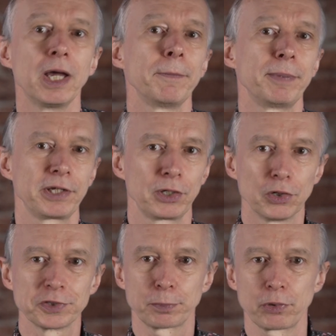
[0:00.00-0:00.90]

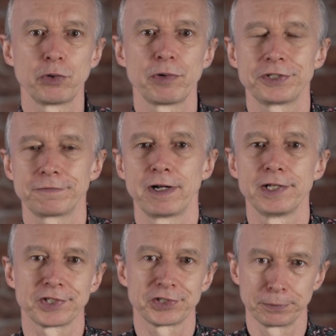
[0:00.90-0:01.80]
Because ProRes
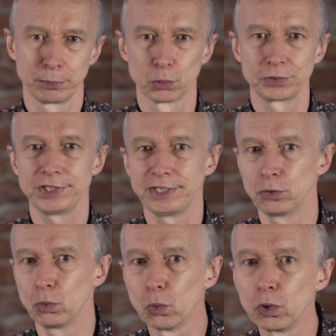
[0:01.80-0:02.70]
files are supported in
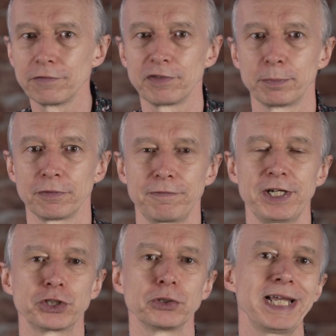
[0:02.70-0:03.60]
all of the
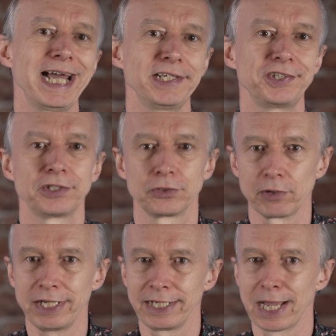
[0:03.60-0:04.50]
professional edit and
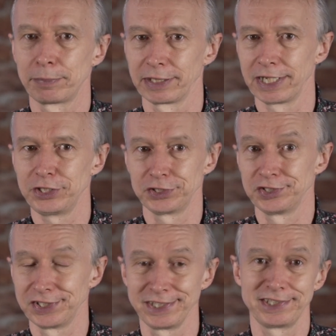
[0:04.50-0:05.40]
grading
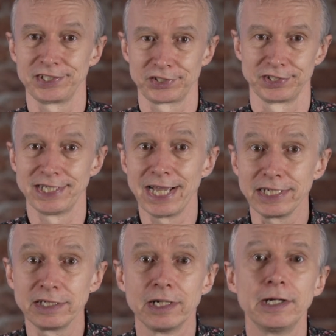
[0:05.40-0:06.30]
applications that exist
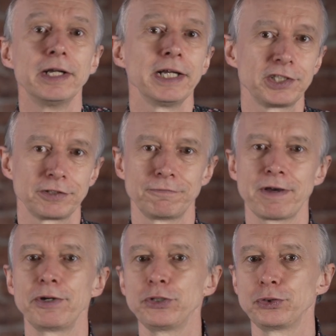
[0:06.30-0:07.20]
today, it's a
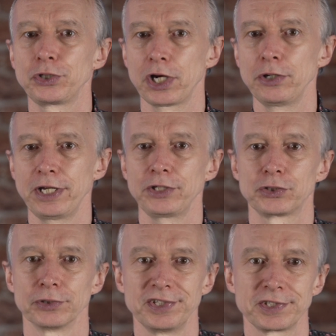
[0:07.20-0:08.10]
very good codec
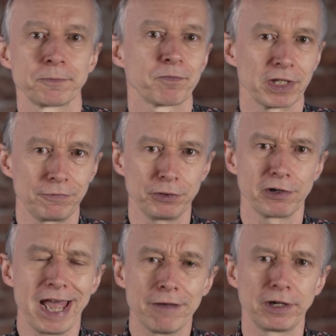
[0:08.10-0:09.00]
choice if you
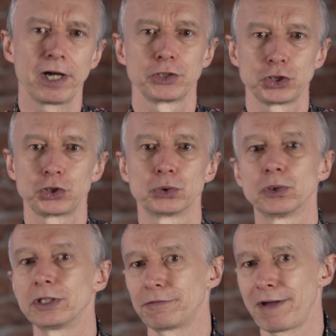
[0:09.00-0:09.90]
are ever
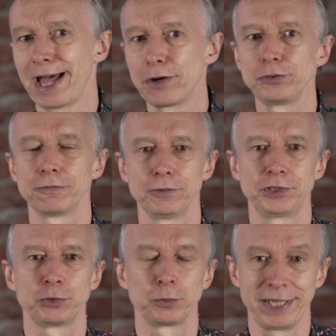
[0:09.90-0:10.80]
unsure of how your
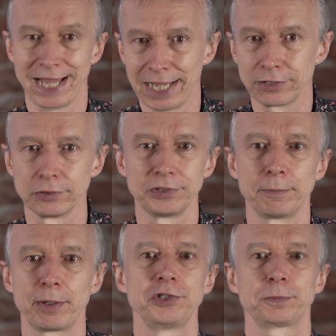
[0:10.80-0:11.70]
footage will be handled
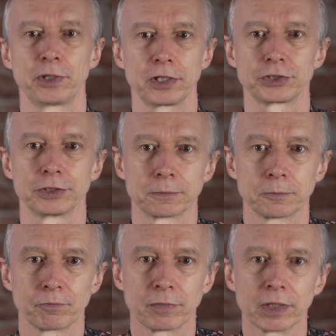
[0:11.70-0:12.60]
in post-production.
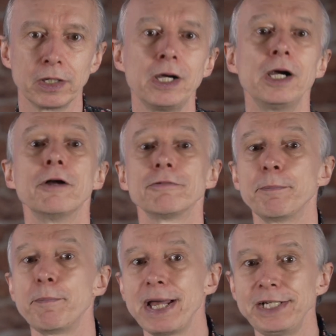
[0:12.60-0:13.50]
For
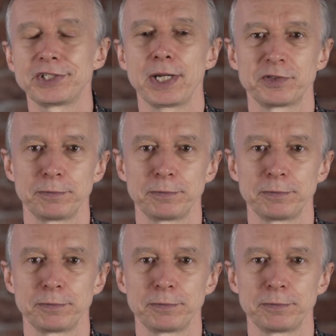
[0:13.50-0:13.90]
many types